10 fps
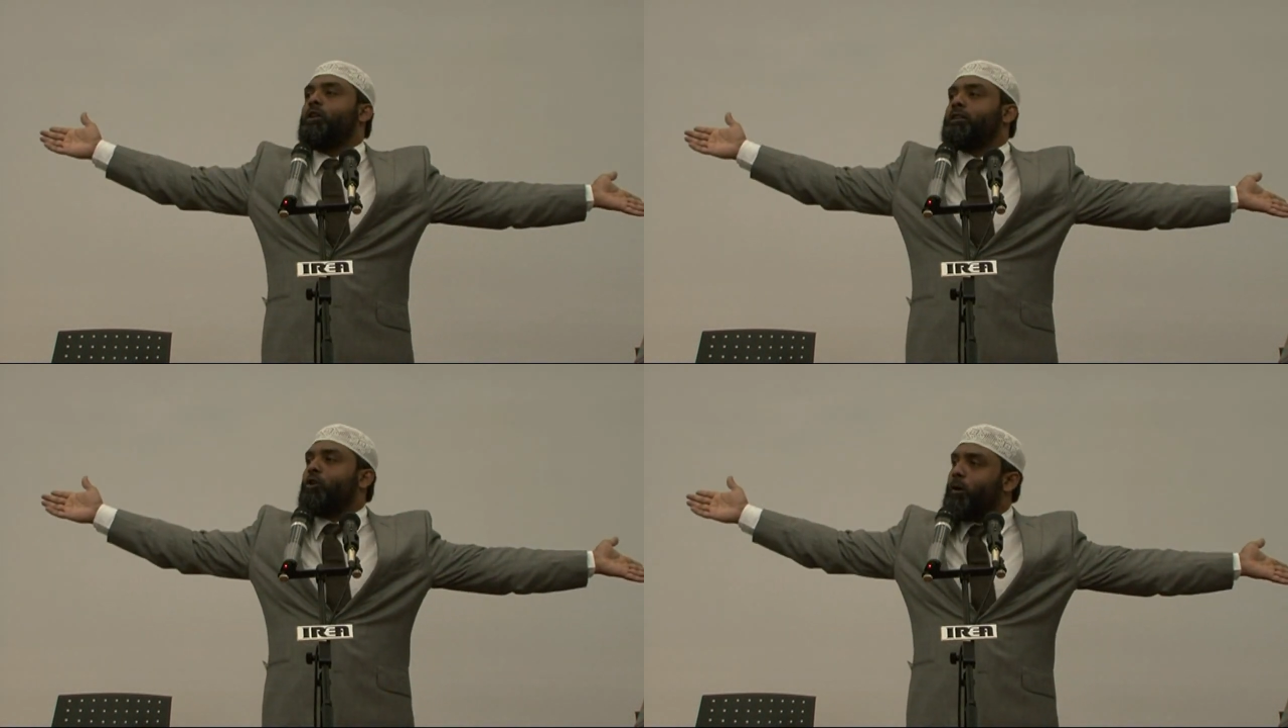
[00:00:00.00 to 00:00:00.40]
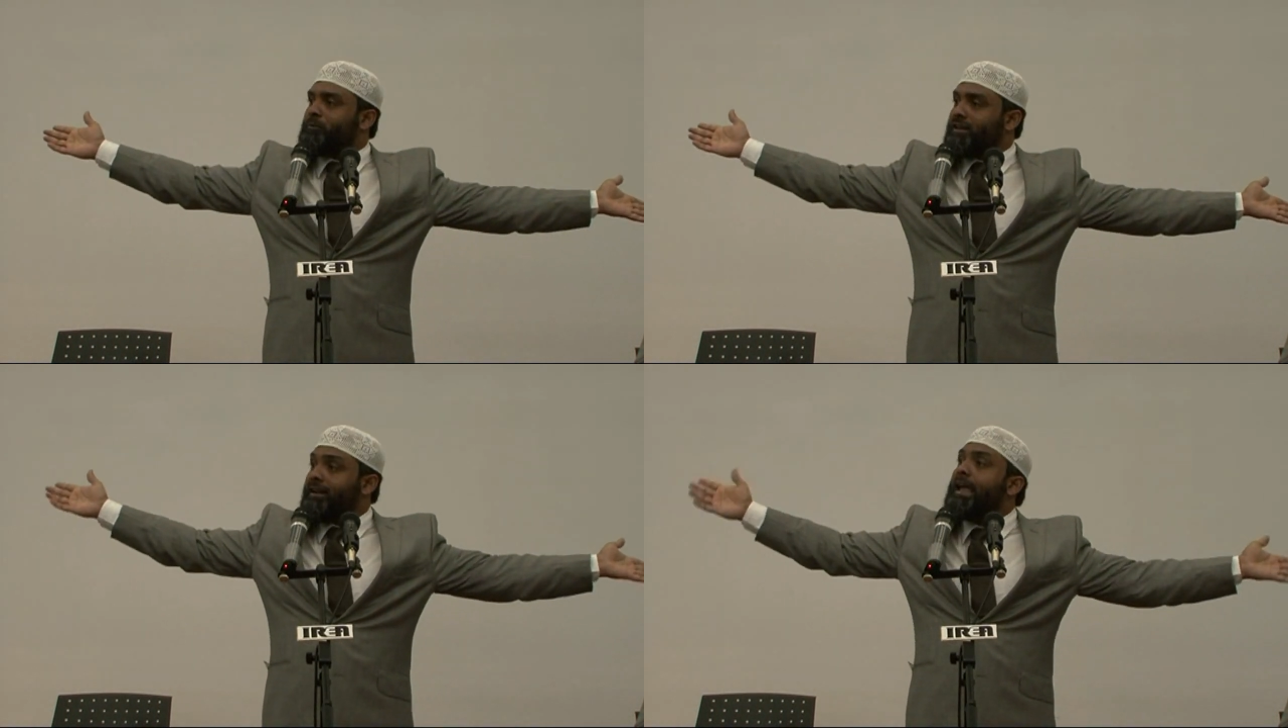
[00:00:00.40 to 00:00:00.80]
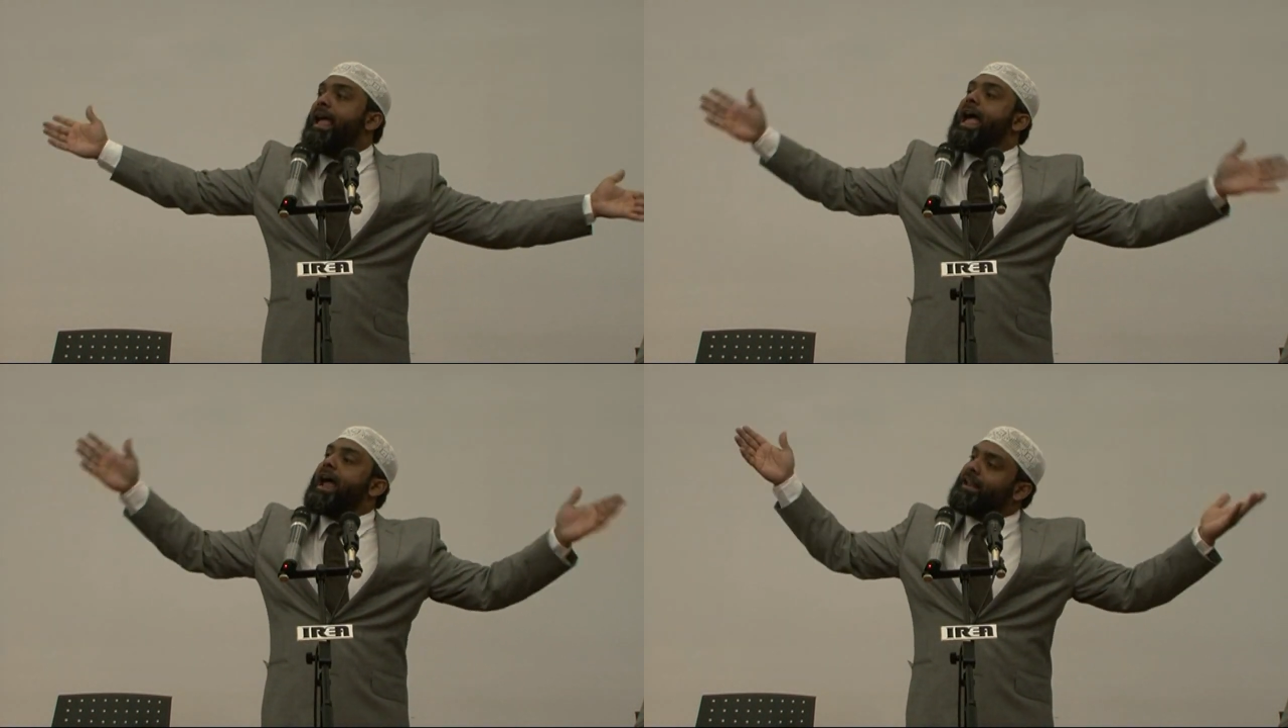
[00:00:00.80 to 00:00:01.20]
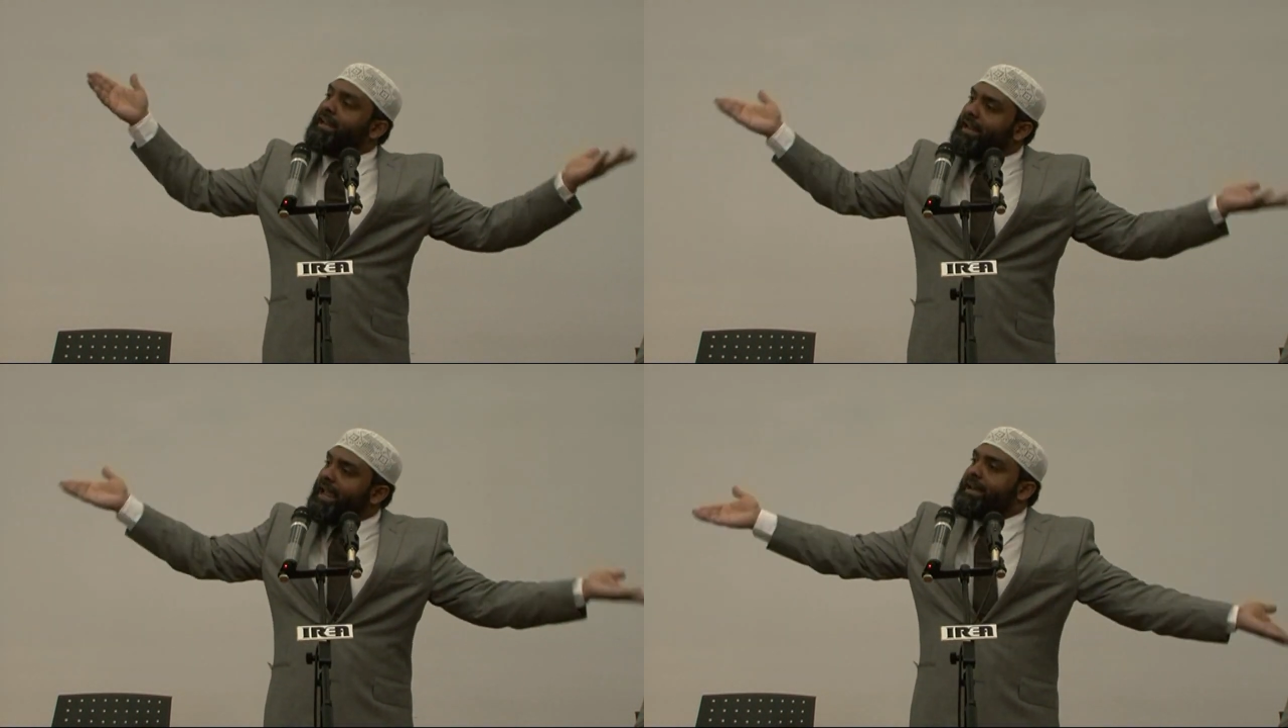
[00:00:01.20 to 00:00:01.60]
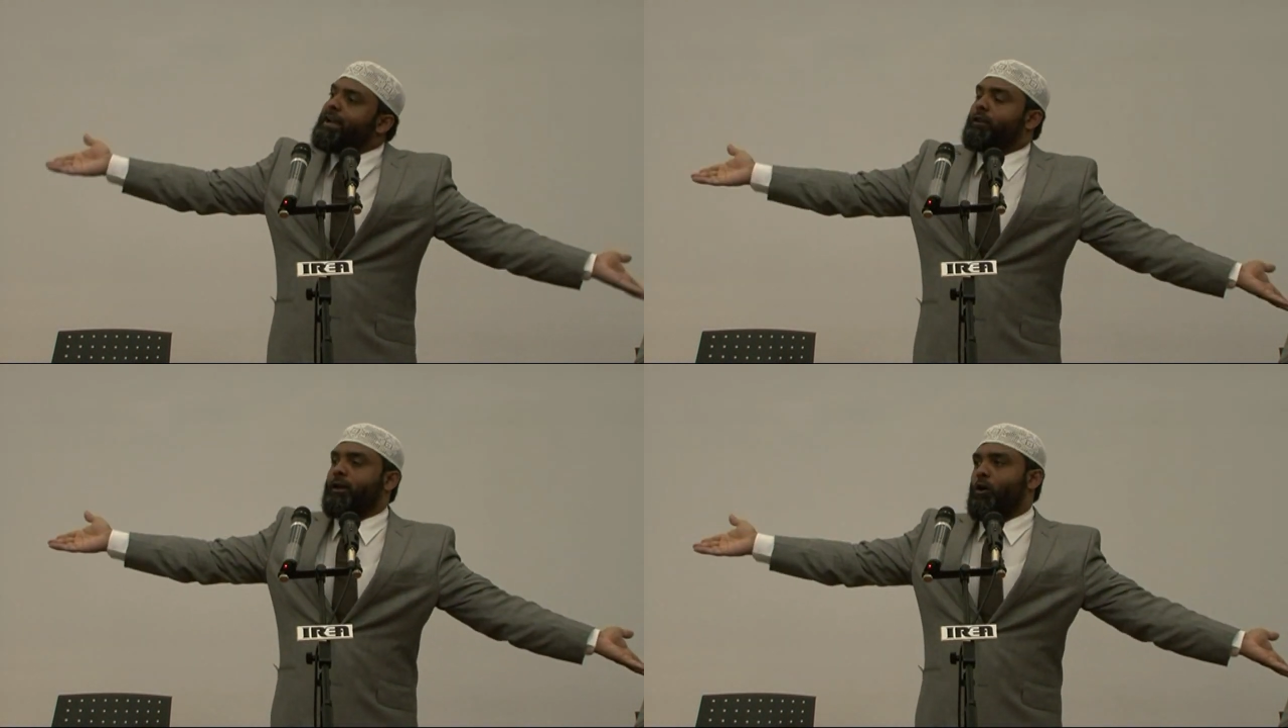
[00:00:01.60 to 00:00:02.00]
no other option. Had he
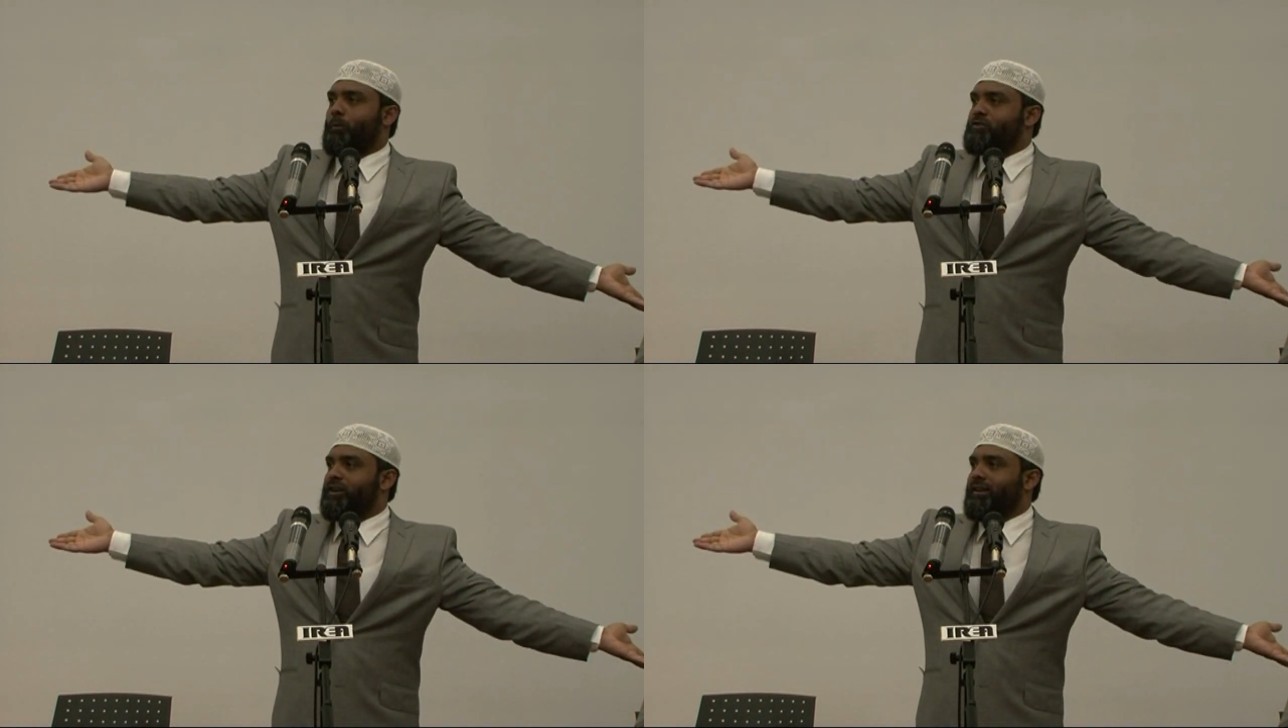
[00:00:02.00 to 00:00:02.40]
any other